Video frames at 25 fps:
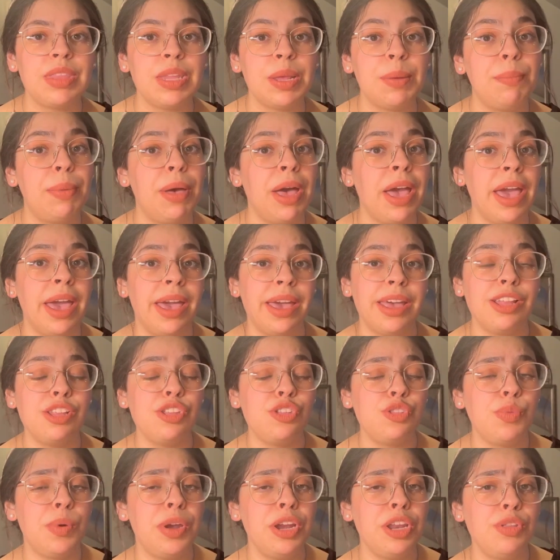But hey, it's
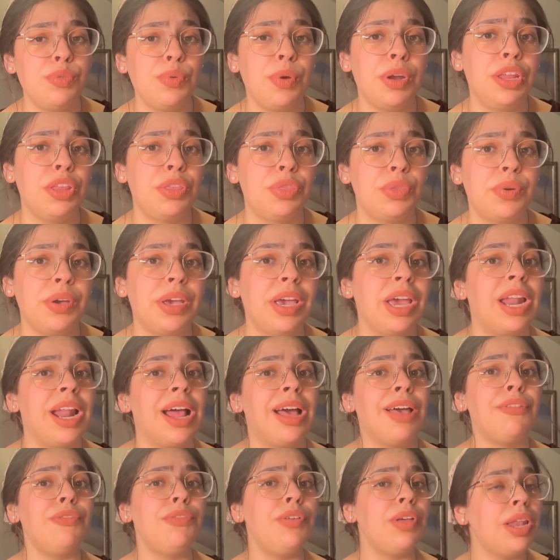twenty twenty-three and
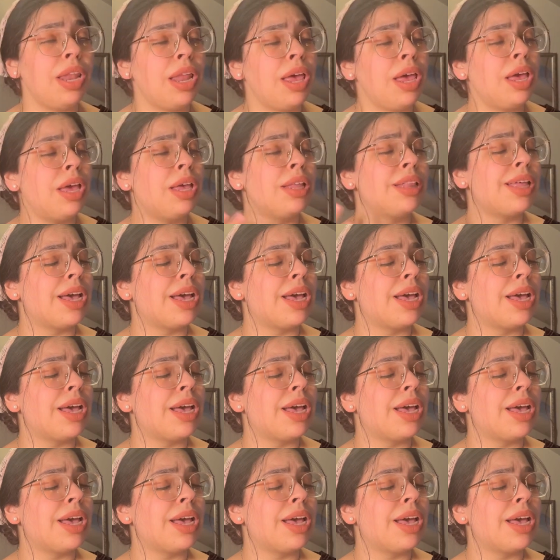I feel like